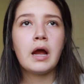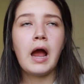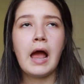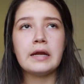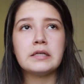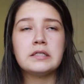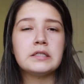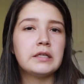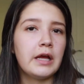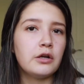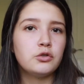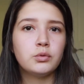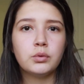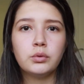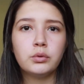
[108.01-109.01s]
kind of
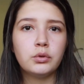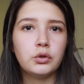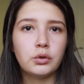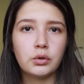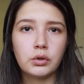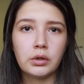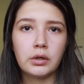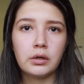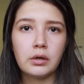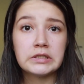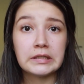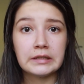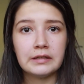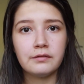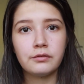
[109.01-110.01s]
schedule your
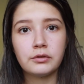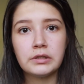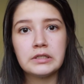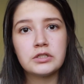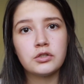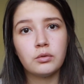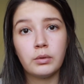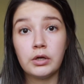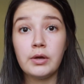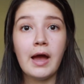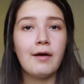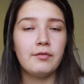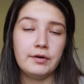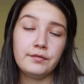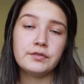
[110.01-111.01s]
deliveries to where you
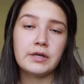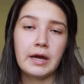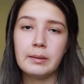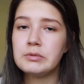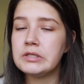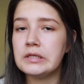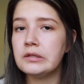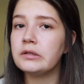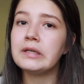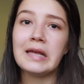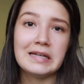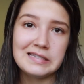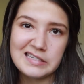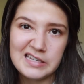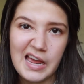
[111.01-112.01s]
have enough time to either
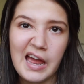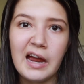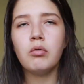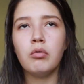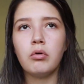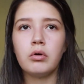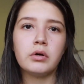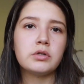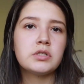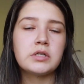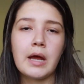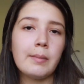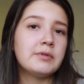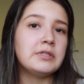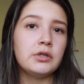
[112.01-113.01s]
get a snack or
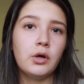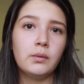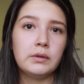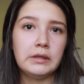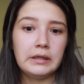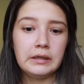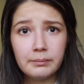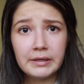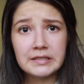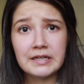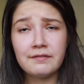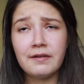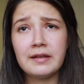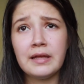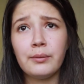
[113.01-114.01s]
stop to go eat, because
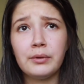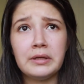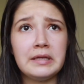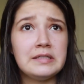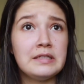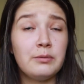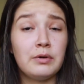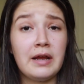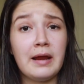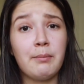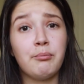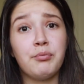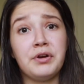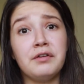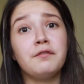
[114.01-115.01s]
I find that really easy when I
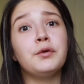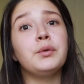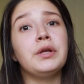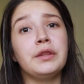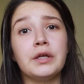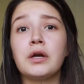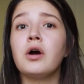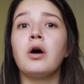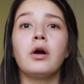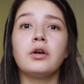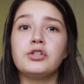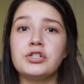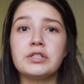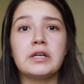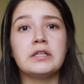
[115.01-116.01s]
bring food in the
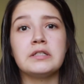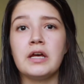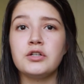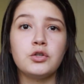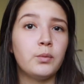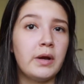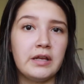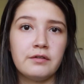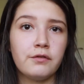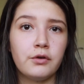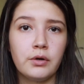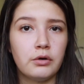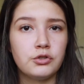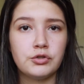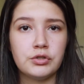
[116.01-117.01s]
car, just because as you're waiting for
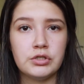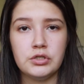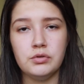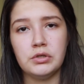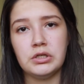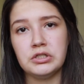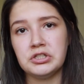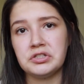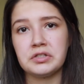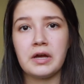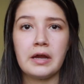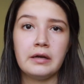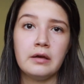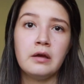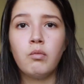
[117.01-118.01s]
groceries you can just
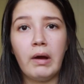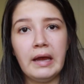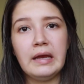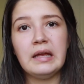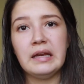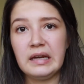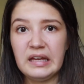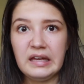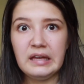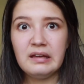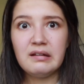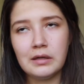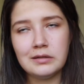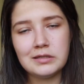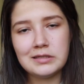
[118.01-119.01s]
kind of wait and
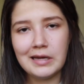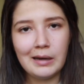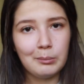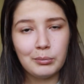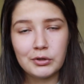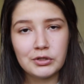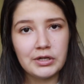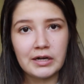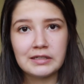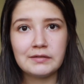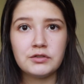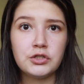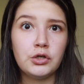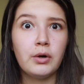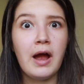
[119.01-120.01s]
eat and staying
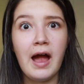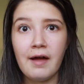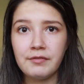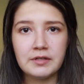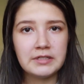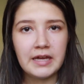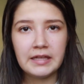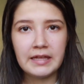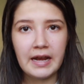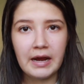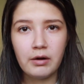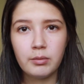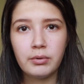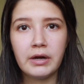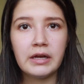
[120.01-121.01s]
productive, so you don't have to take that
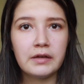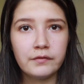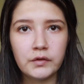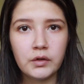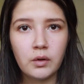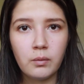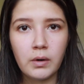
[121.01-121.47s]
hour break if you don't